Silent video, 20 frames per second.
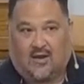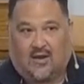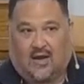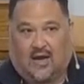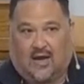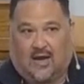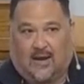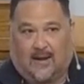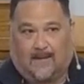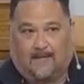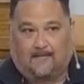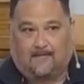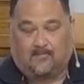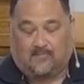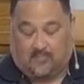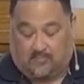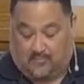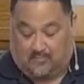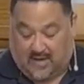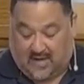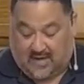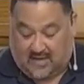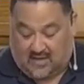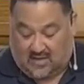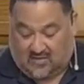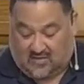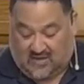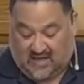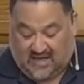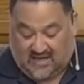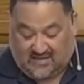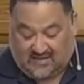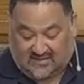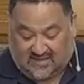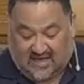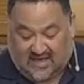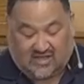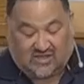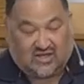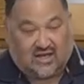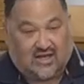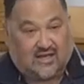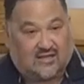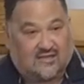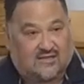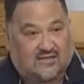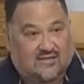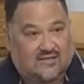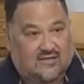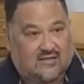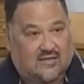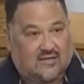But these teachings